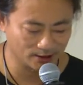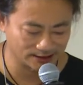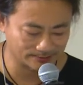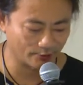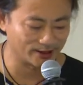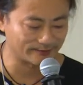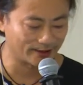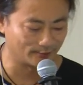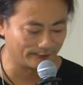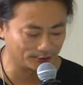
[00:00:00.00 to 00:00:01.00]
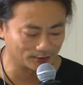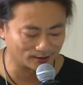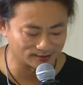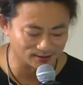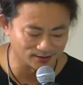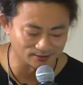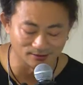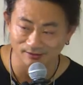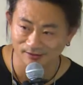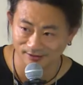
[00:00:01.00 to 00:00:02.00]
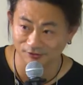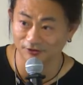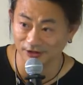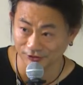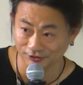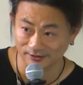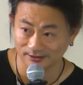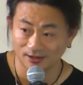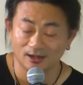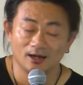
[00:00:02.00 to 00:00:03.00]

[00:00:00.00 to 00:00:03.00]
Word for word: express their view on certain social issues